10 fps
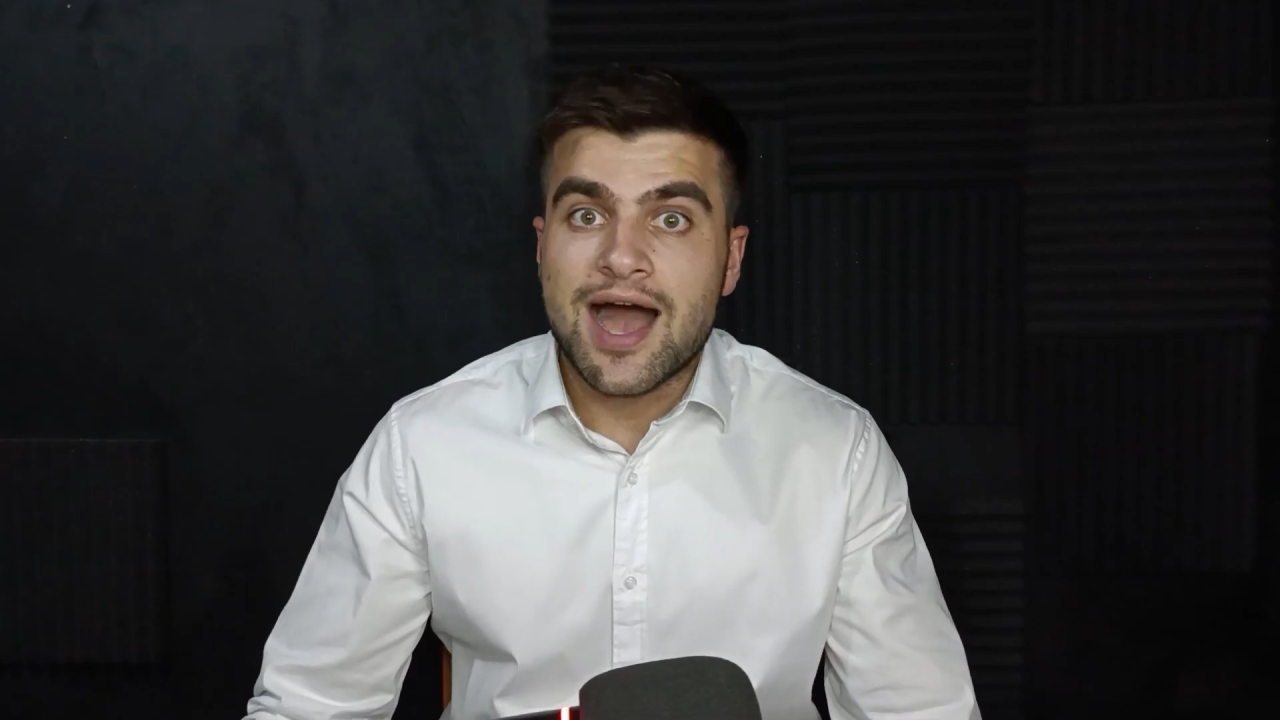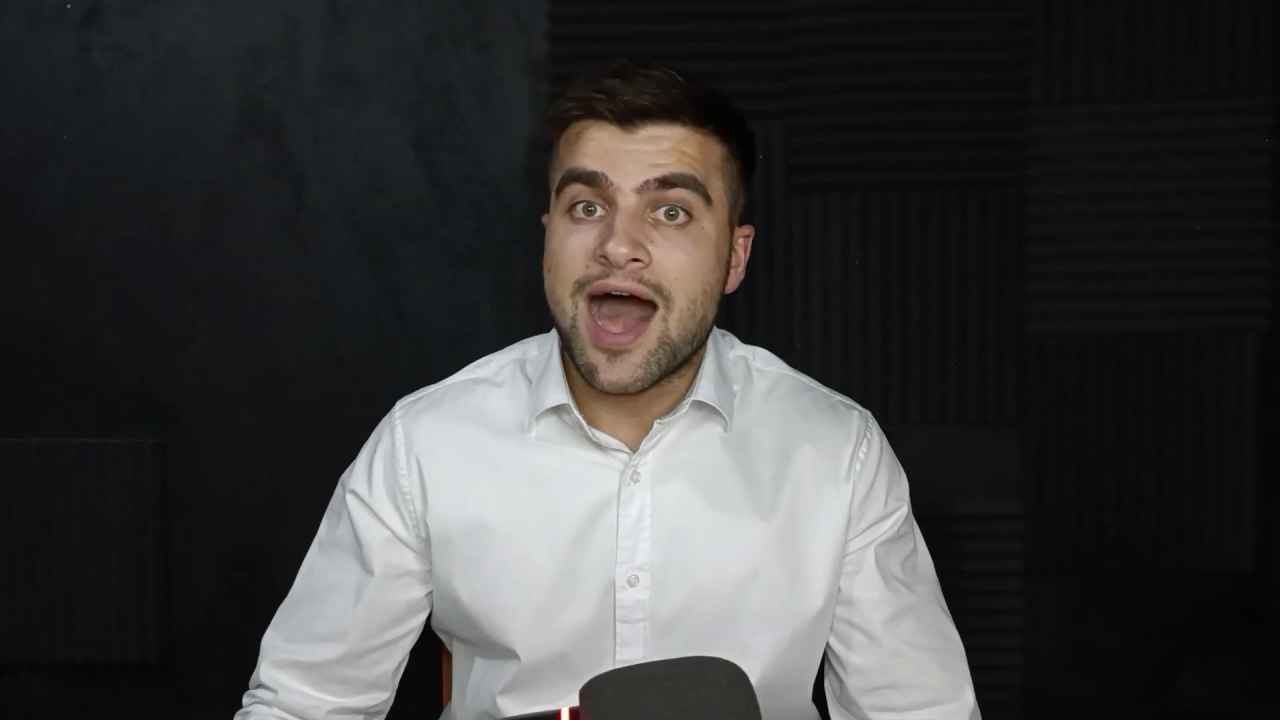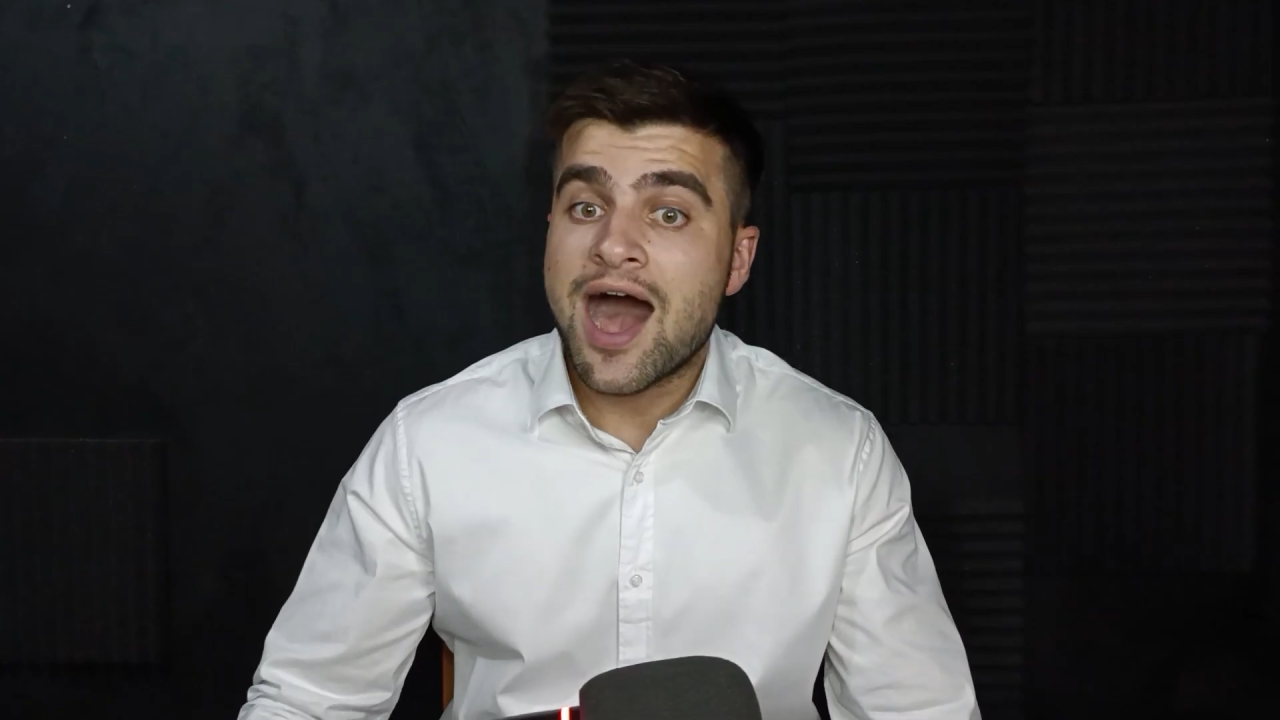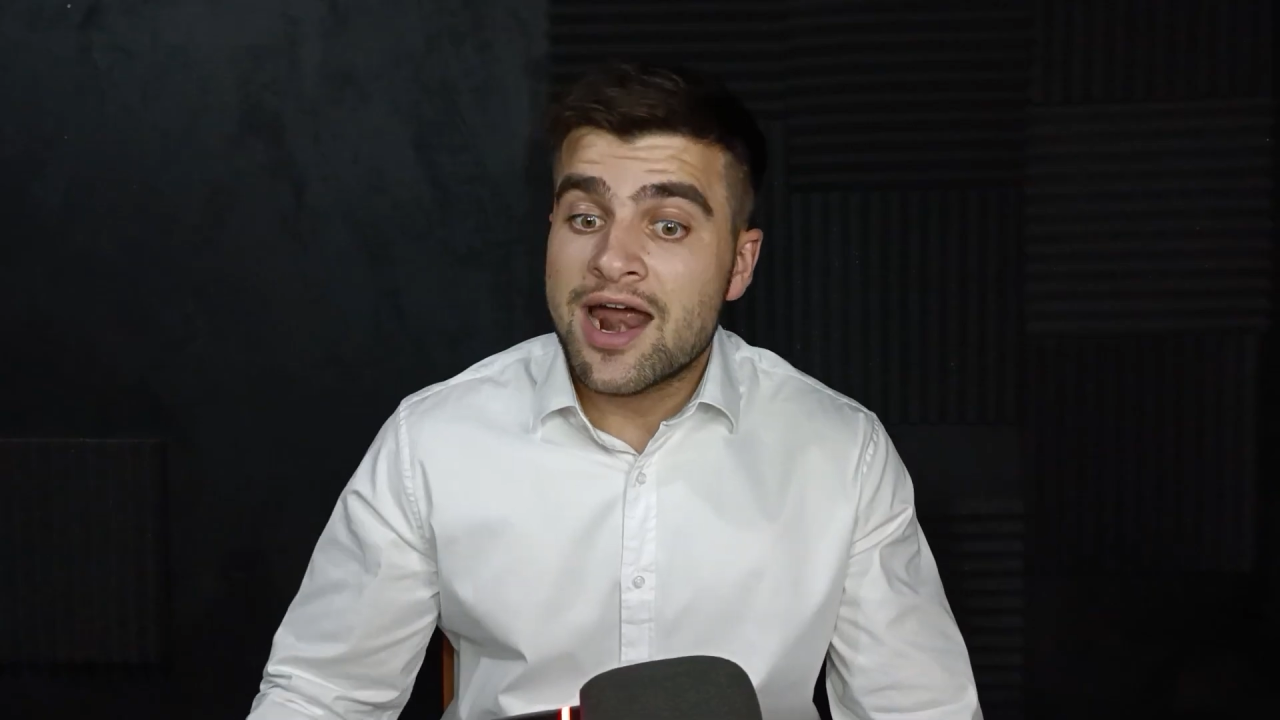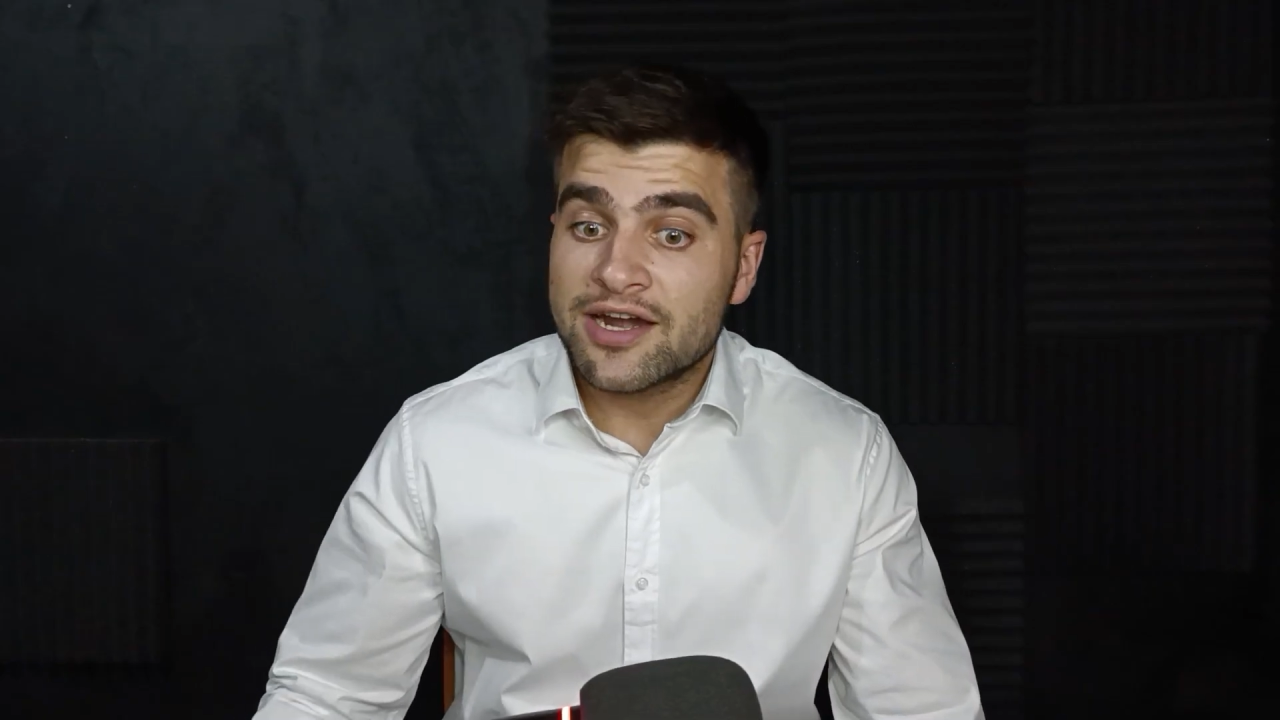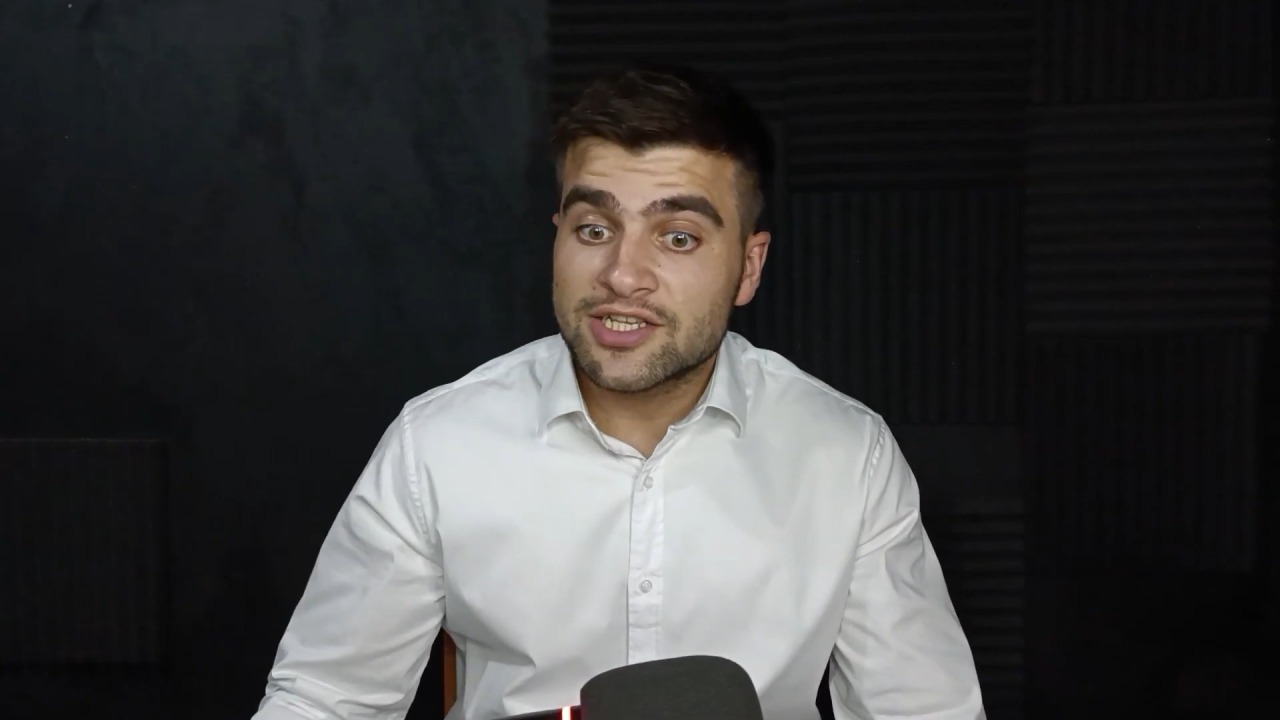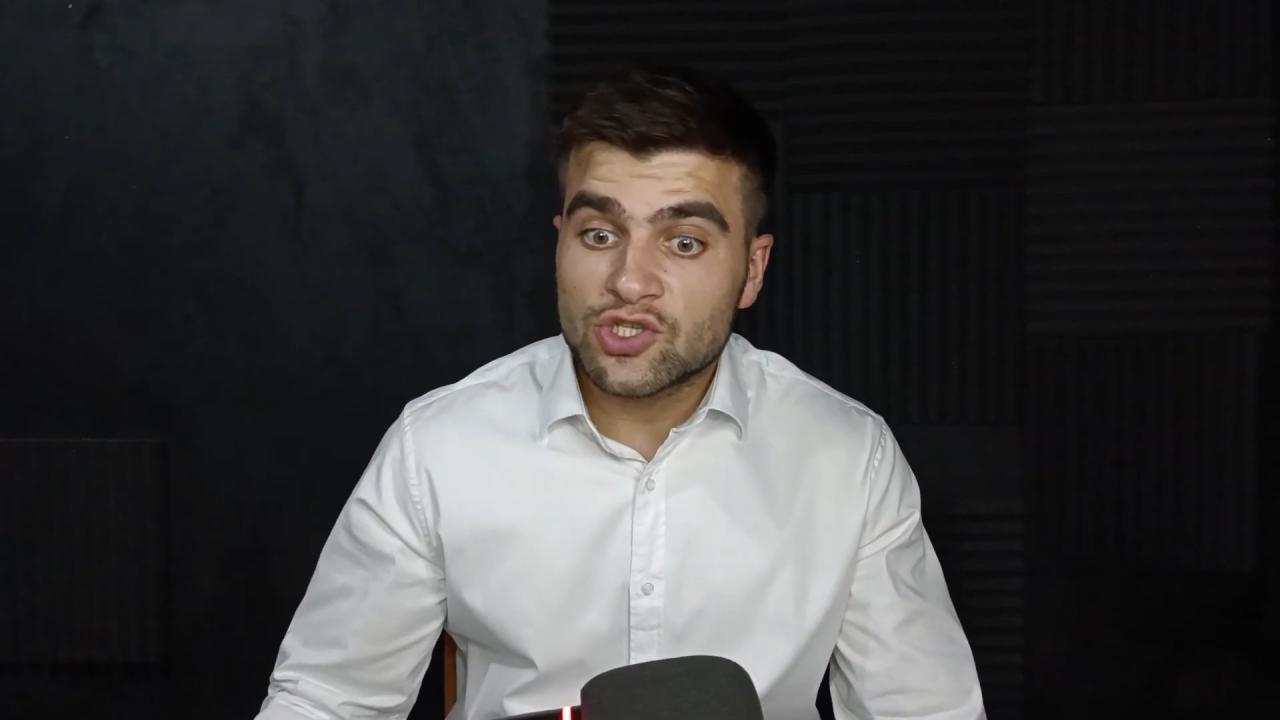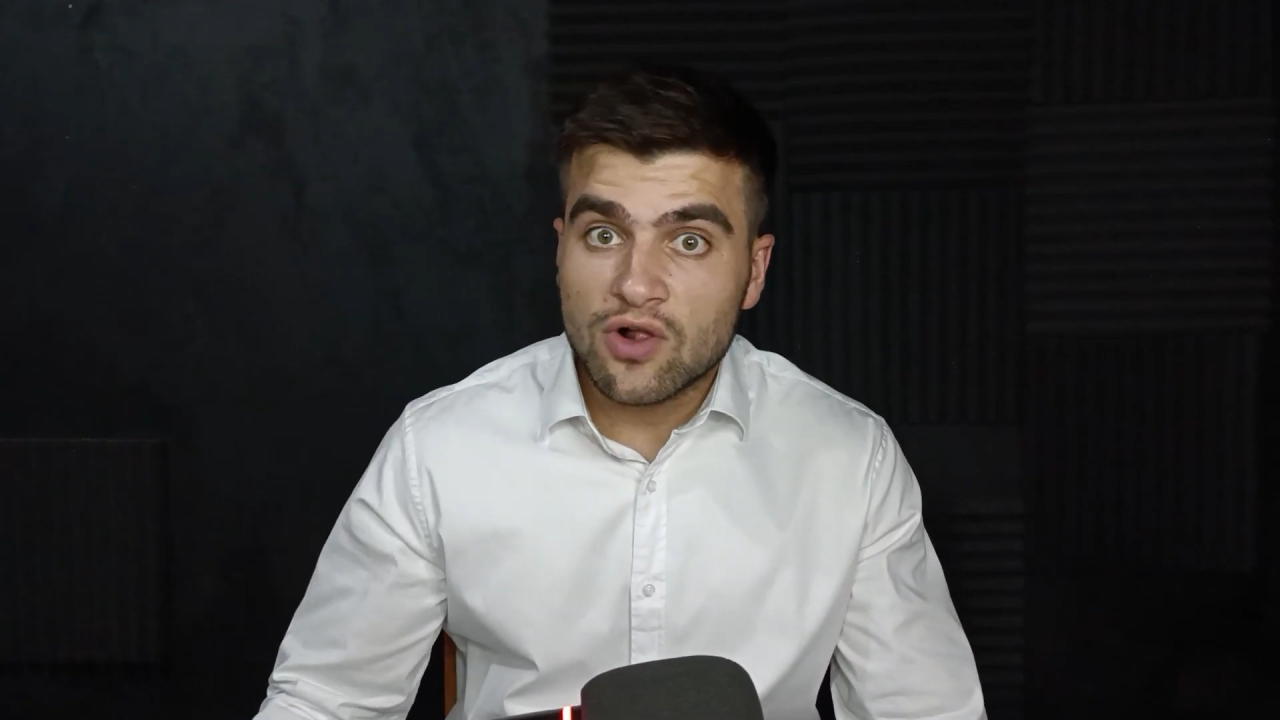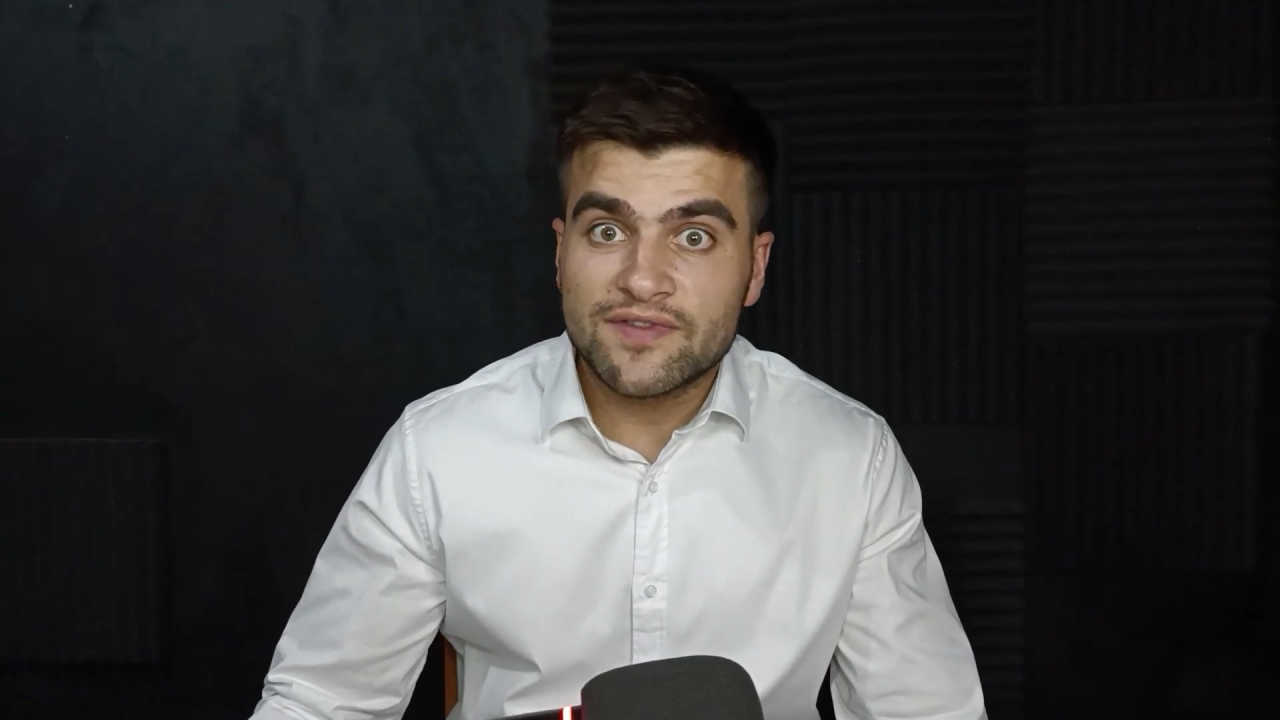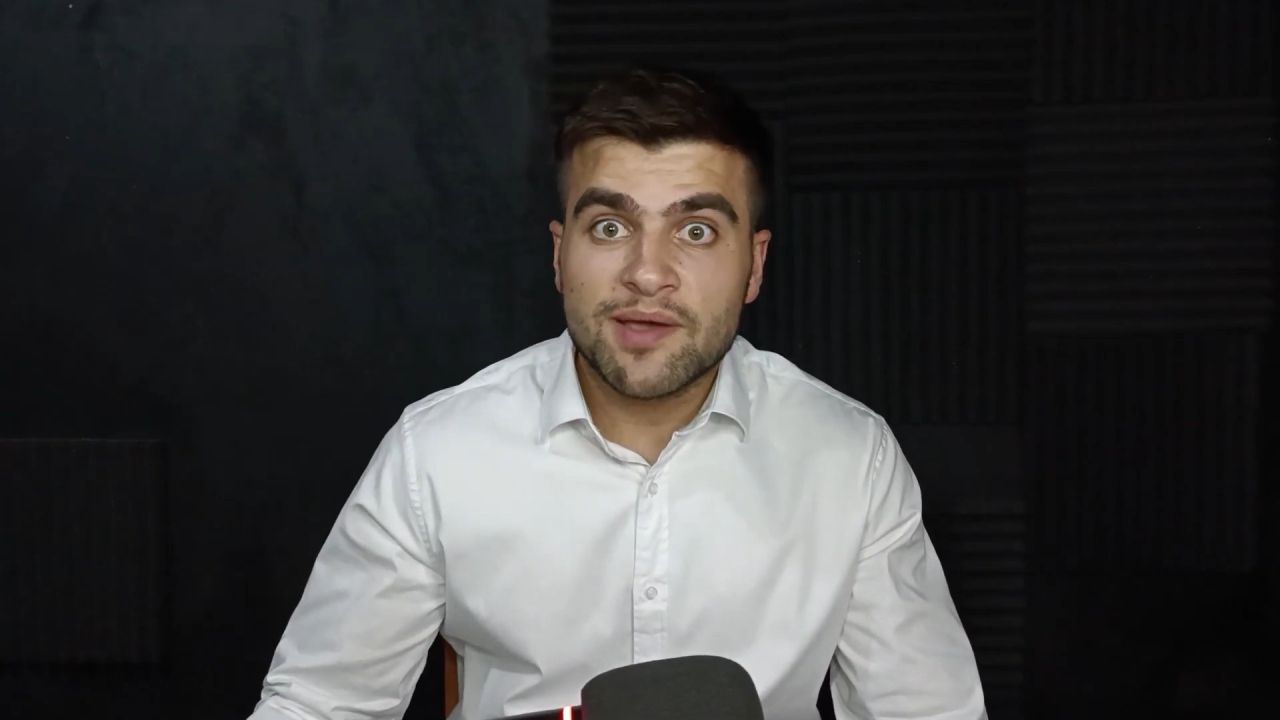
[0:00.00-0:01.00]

unresolved